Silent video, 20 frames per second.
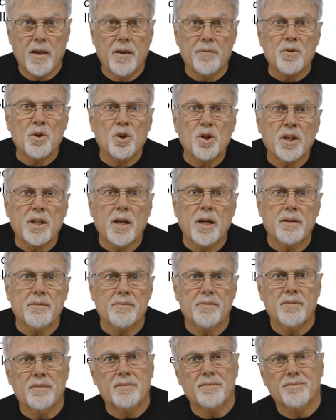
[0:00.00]
If you look at
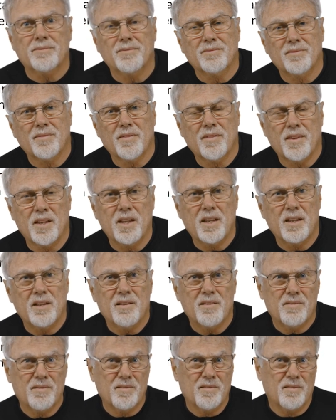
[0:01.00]

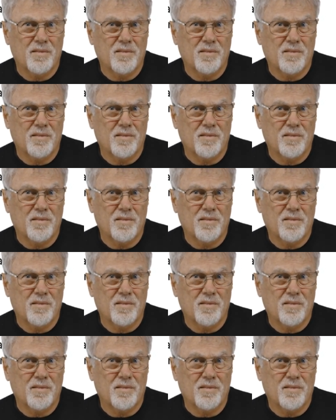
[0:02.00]
the